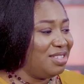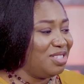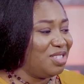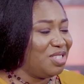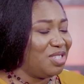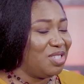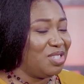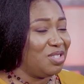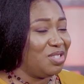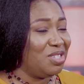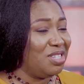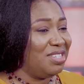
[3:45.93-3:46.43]

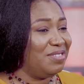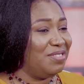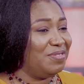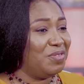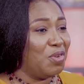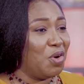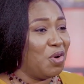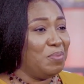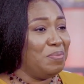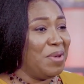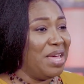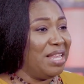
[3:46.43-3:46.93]
it's
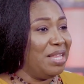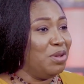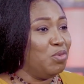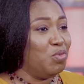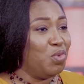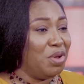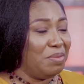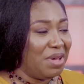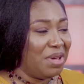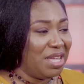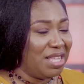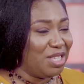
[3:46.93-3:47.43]
for many
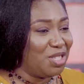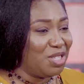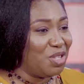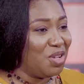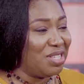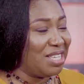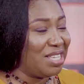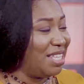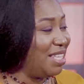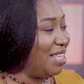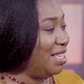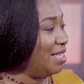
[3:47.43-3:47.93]
women it's
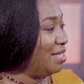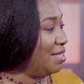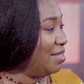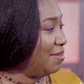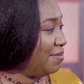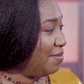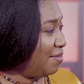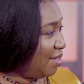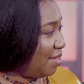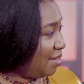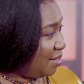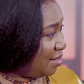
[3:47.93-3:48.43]
not an easy
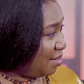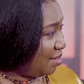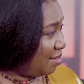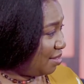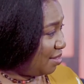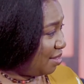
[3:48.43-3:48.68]
phase